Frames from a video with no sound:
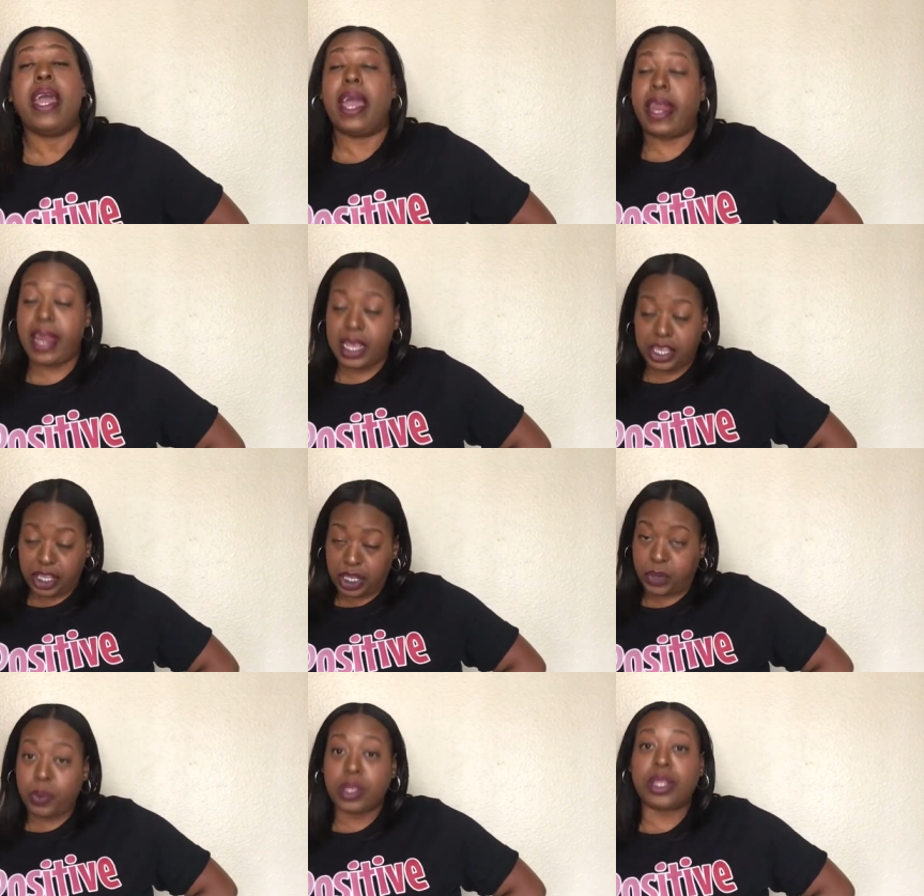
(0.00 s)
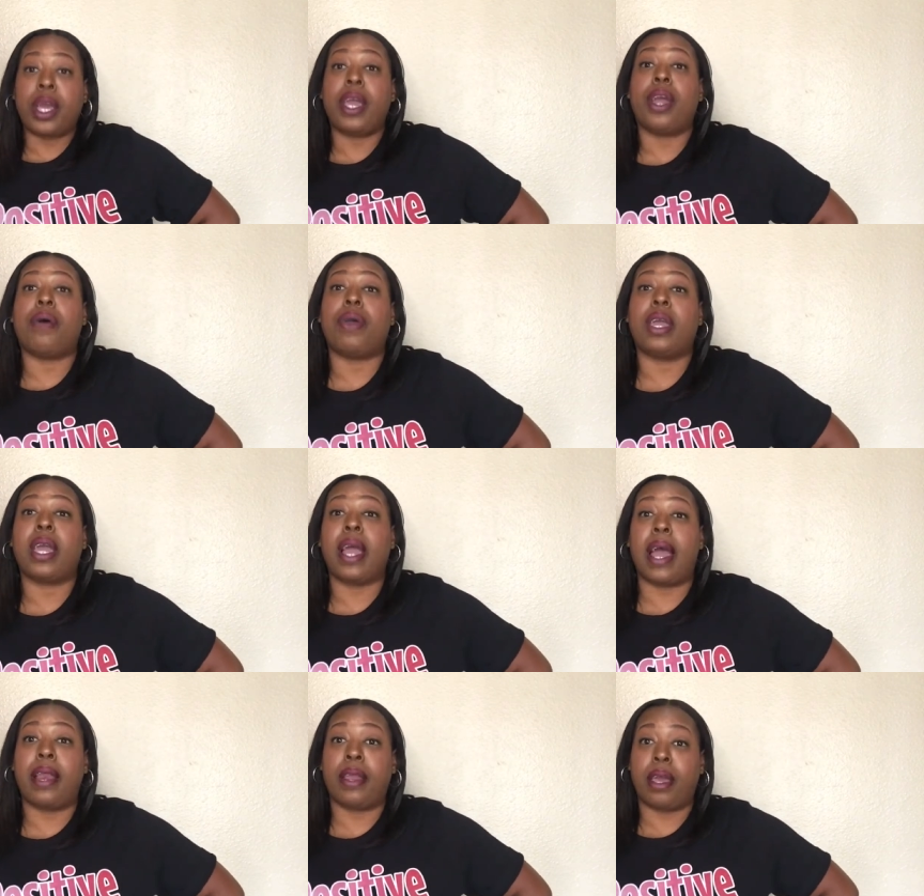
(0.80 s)
And that's just what the hell he
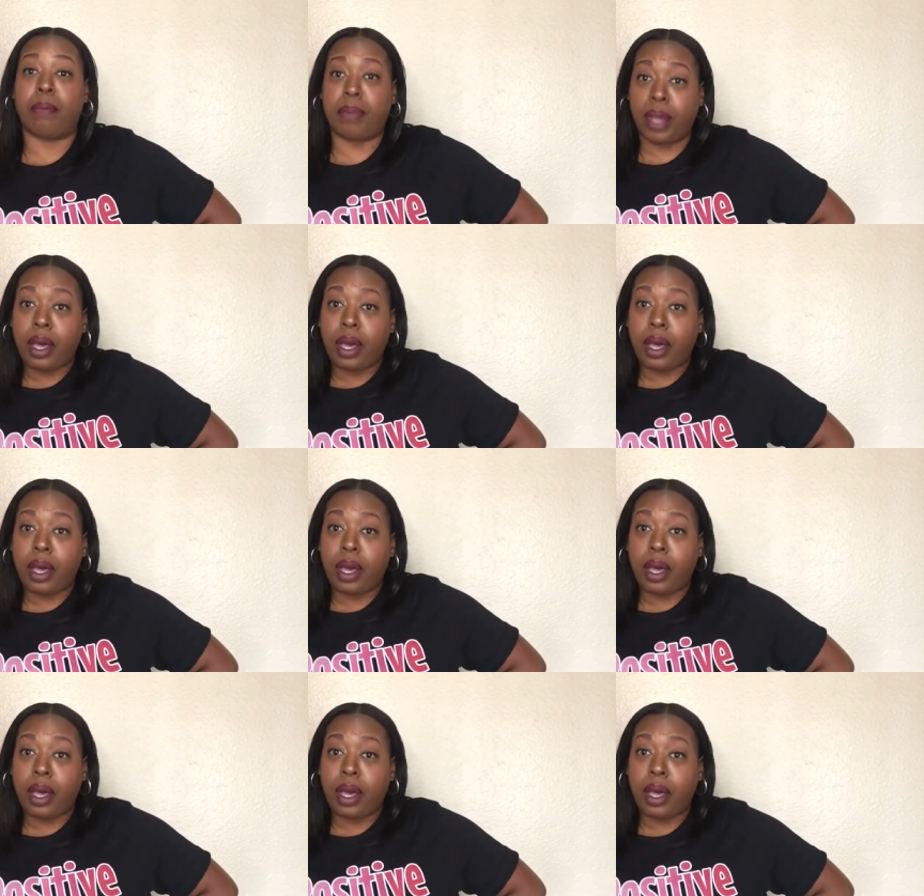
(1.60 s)
goddamn